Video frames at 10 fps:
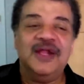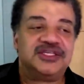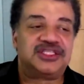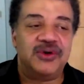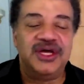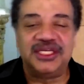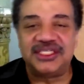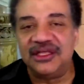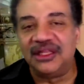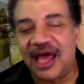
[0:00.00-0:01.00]
So it is
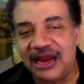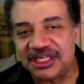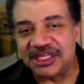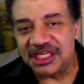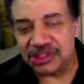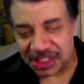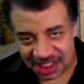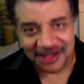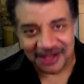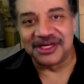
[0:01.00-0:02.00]
in the lottery's
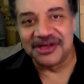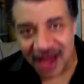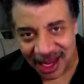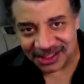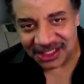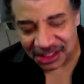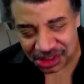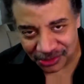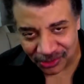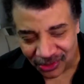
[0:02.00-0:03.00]
interest to not teach
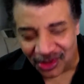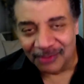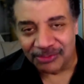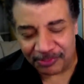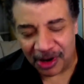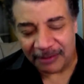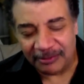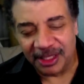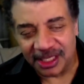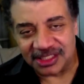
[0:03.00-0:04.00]
you
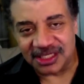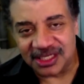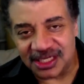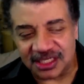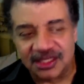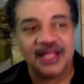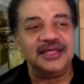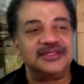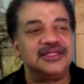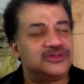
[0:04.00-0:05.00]
probability and statistics.
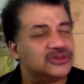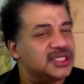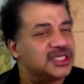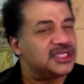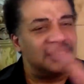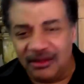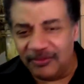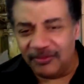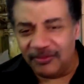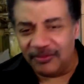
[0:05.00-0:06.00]
There's interesting
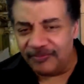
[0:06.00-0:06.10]
little